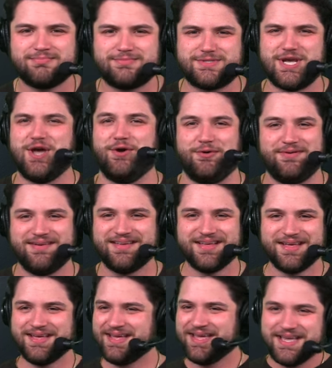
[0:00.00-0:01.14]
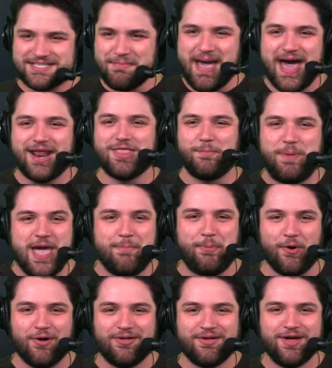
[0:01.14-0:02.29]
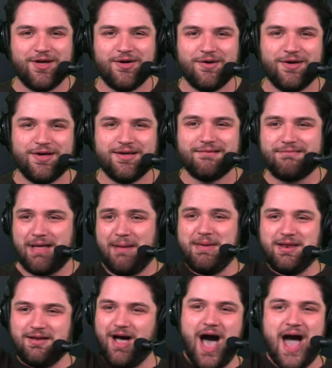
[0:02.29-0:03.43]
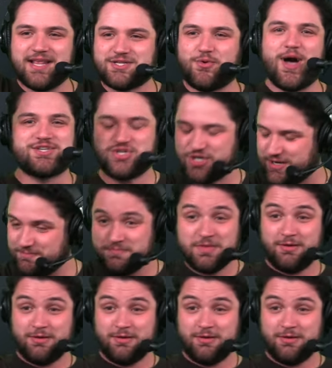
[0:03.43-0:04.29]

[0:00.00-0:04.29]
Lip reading: Dude, he's a man of the people. I mean, honest question.